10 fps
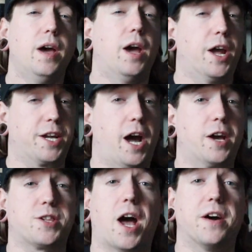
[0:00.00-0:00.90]
Hey
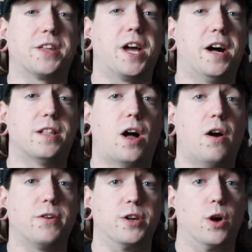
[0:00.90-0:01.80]
guys, how the hell
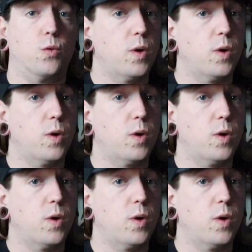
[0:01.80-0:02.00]
are you?